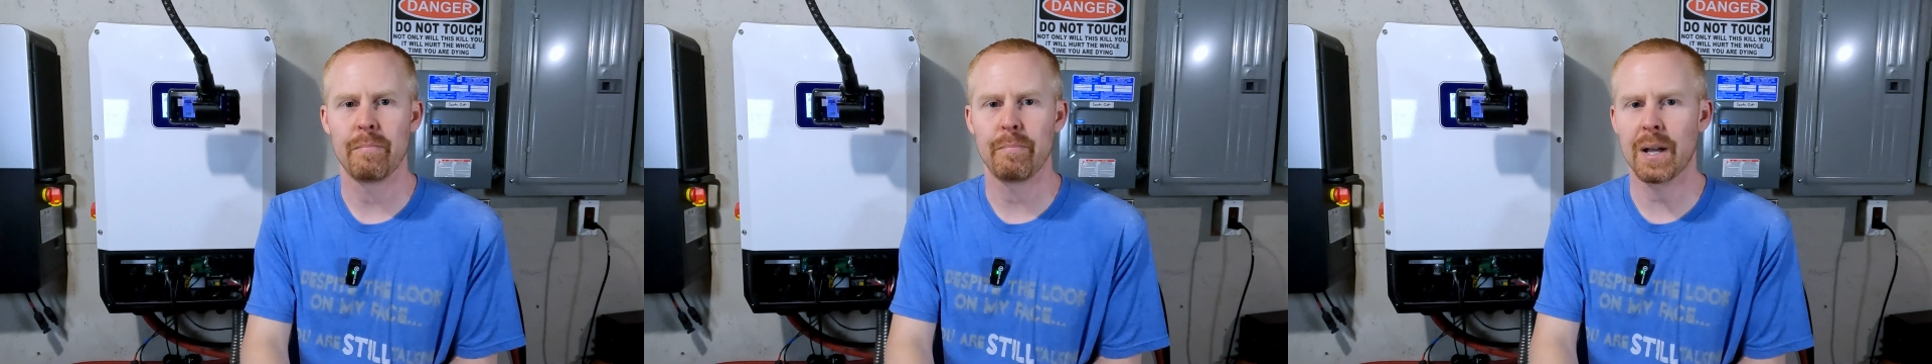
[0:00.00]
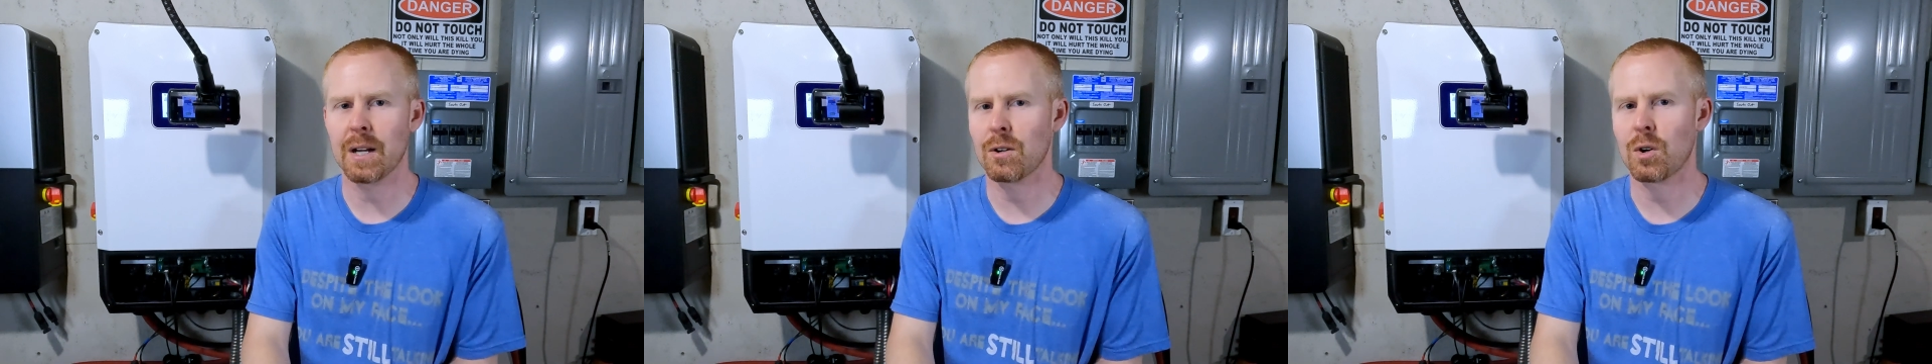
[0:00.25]

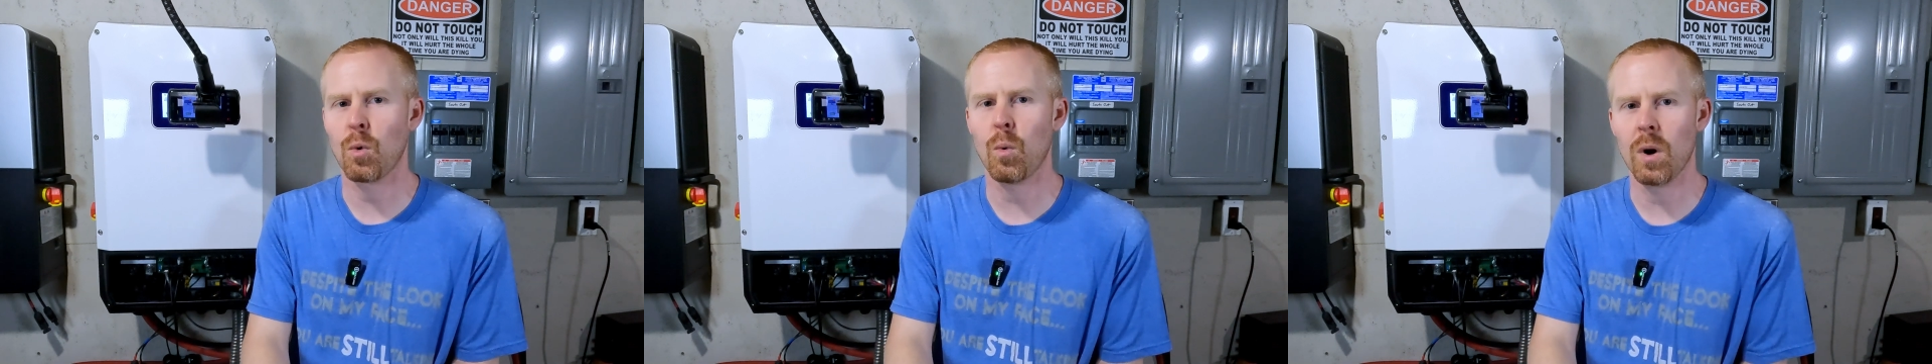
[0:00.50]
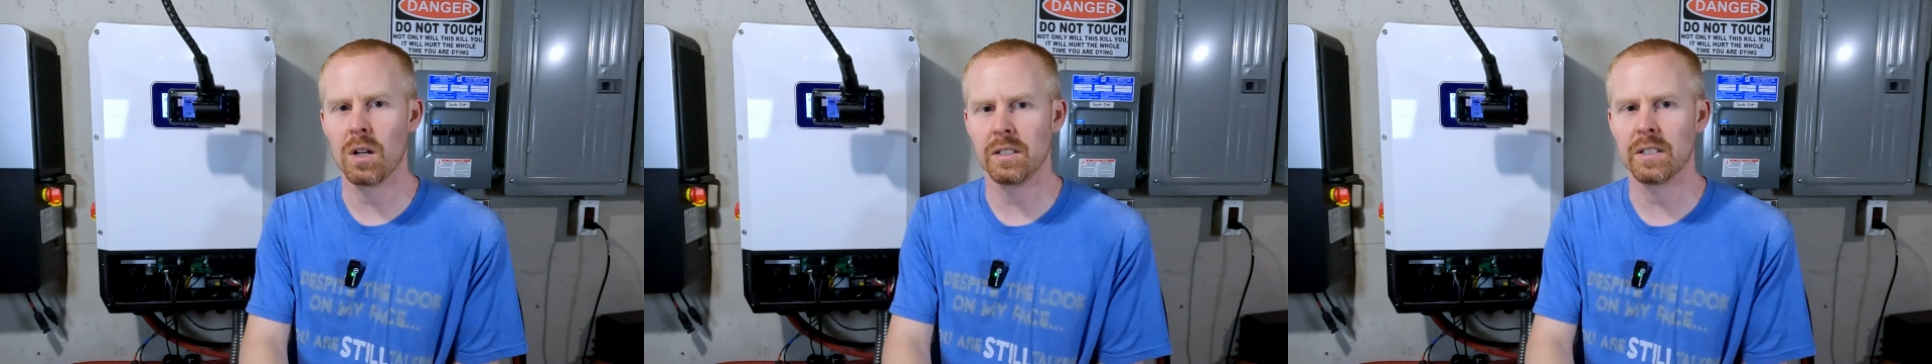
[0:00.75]
better
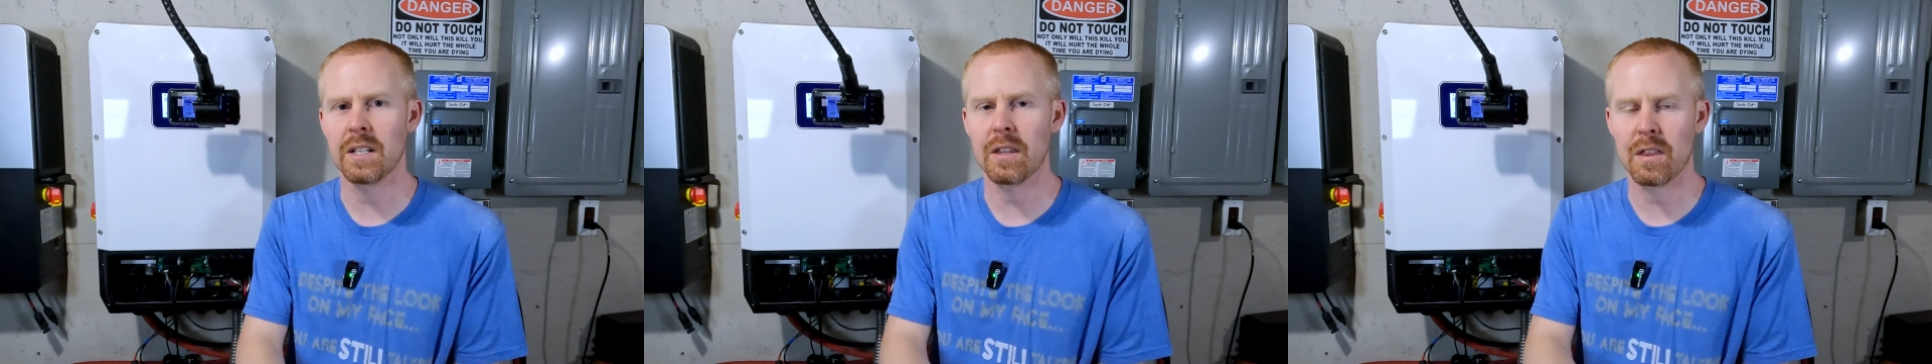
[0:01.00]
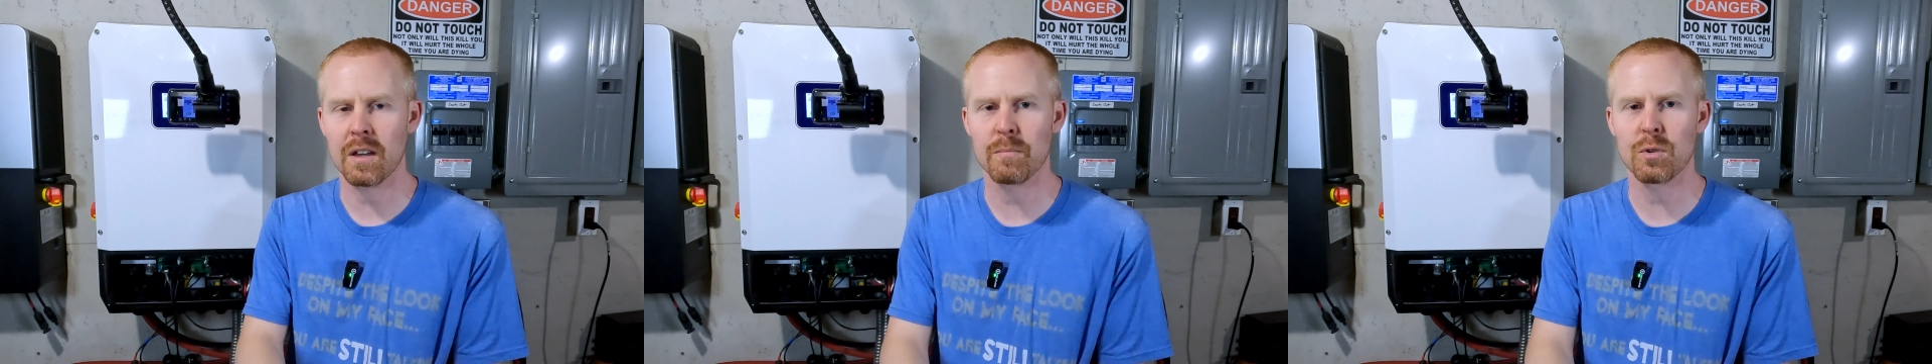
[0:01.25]
quality
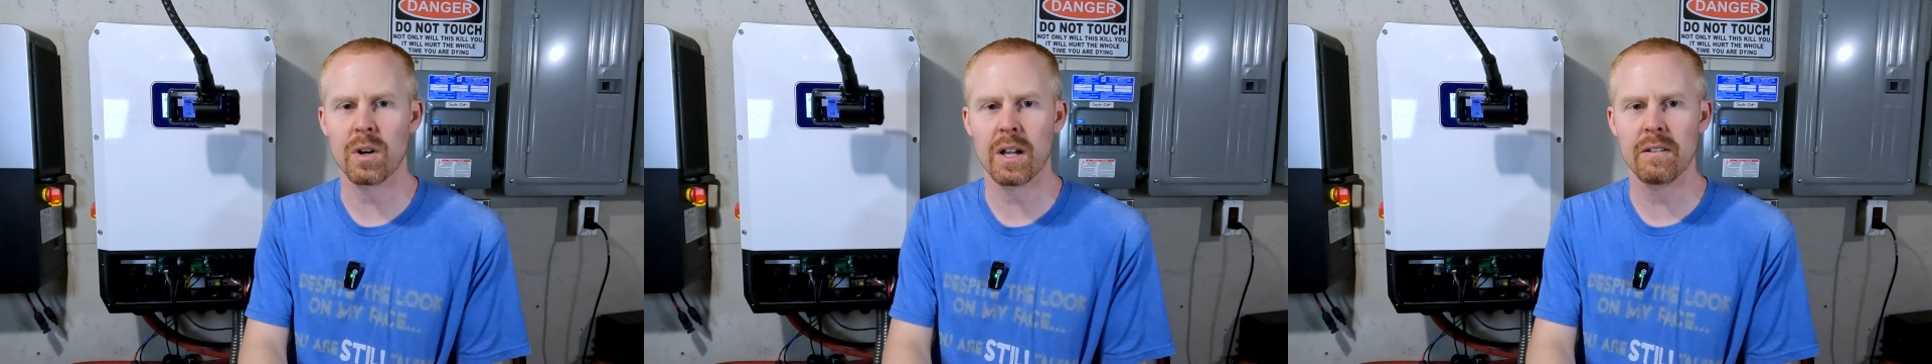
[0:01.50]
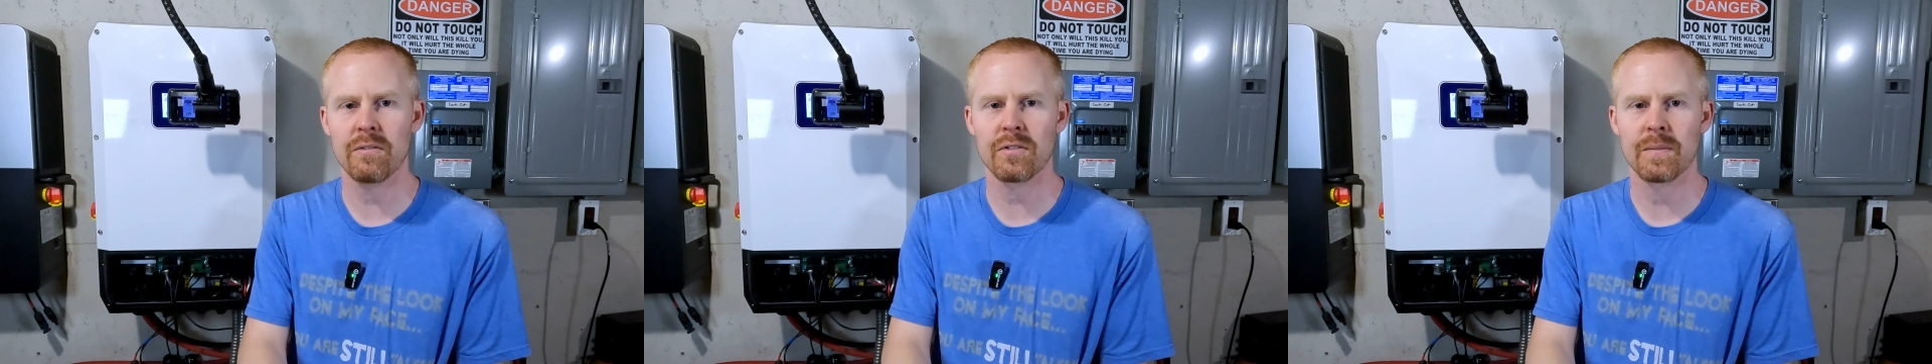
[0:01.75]
thumb
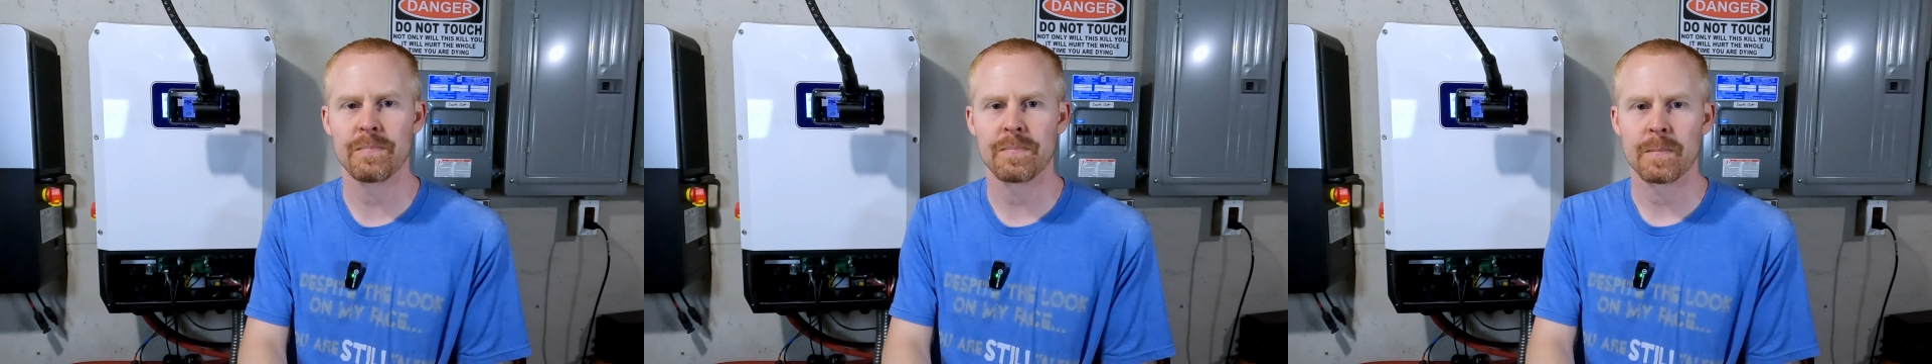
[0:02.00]
drive